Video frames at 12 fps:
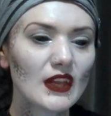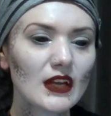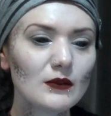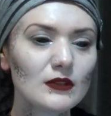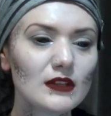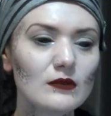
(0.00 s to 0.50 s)

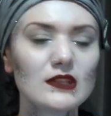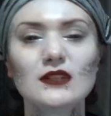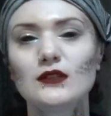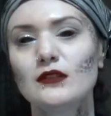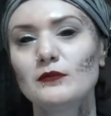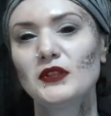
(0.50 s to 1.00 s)
I really
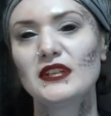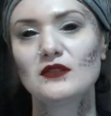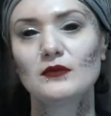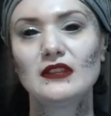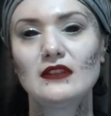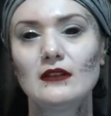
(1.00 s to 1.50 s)
wasn't too
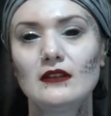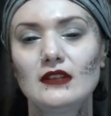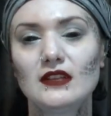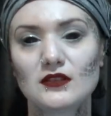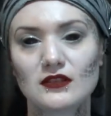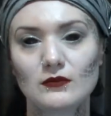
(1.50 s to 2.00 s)
impressed with
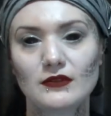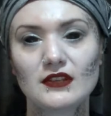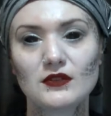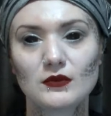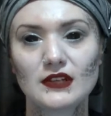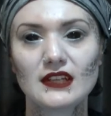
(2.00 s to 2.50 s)

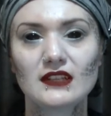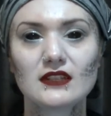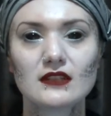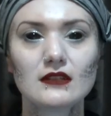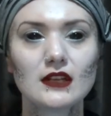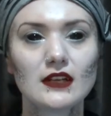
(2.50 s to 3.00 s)
this one.
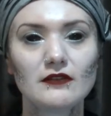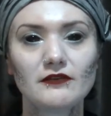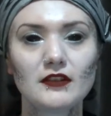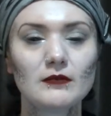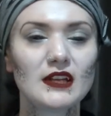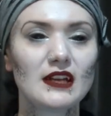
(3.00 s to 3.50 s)
It's not a
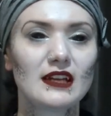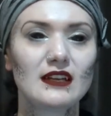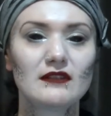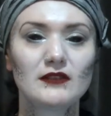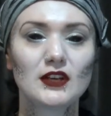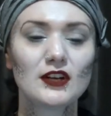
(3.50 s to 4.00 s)
film that I had
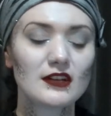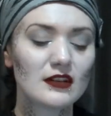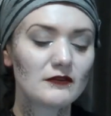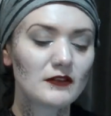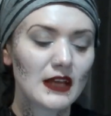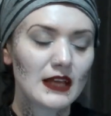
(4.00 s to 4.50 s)
ever heard
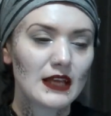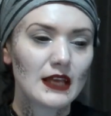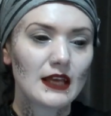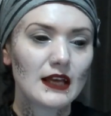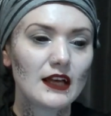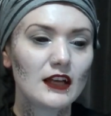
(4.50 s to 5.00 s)
of.
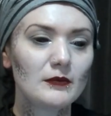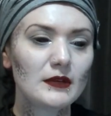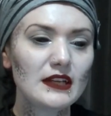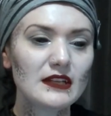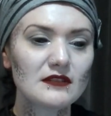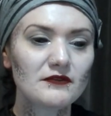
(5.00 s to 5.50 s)

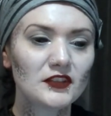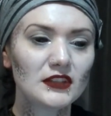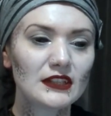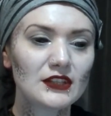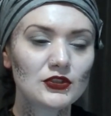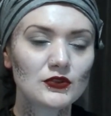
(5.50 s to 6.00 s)
It is
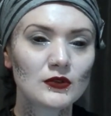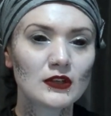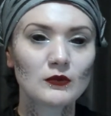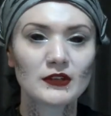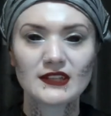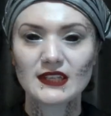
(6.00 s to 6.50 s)
fairly
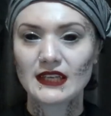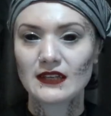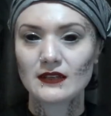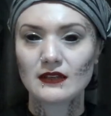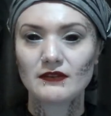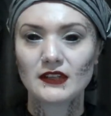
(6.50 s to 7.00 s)
short, once
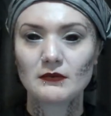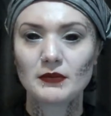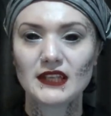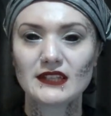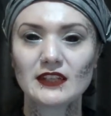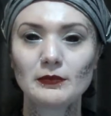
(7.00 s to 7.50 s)
again, a very
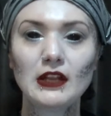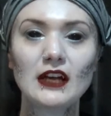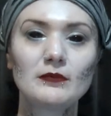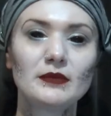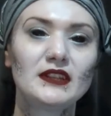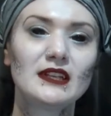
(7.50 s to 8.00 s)
basic
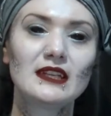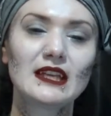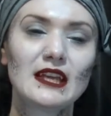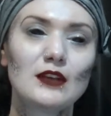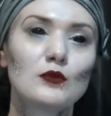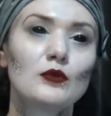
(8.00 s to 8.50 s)
plot, but then
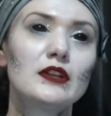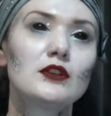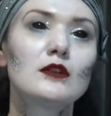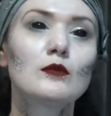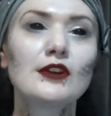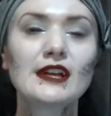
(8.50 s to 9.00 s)
again, when
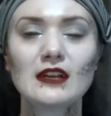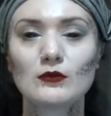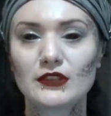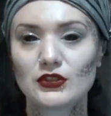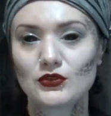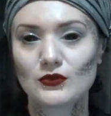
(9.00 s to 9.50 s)
you're working
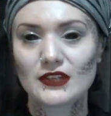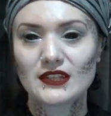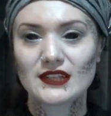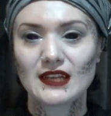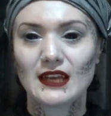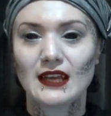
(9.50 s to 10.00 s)
with
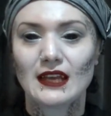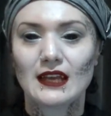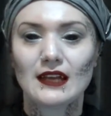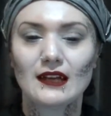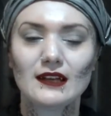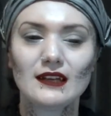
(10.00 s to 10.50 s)
shorts,
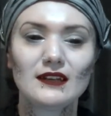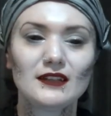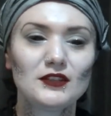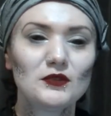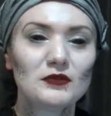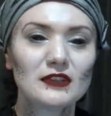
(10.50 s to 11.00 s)

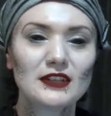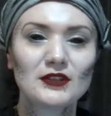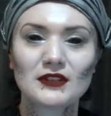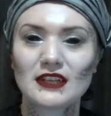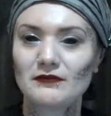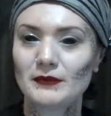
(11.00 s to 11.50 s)
you really
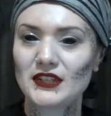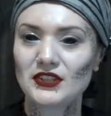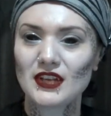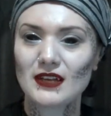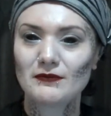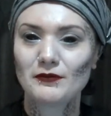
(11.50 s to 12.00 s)
don't have
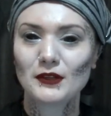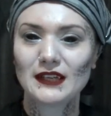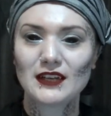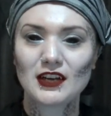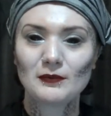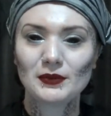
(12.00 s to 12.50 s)
much time for a
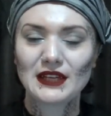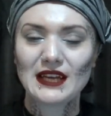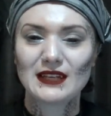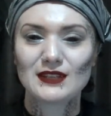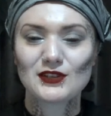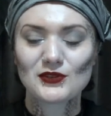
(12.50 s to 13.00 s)

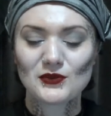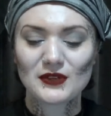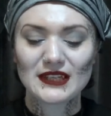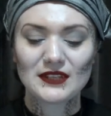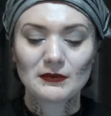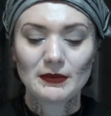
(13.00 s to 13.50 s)
complicated
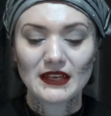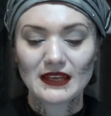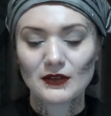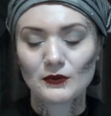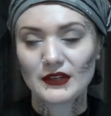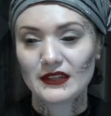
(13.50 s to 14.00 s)
story to
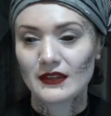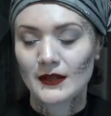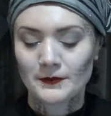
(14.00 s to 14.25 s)
begin with.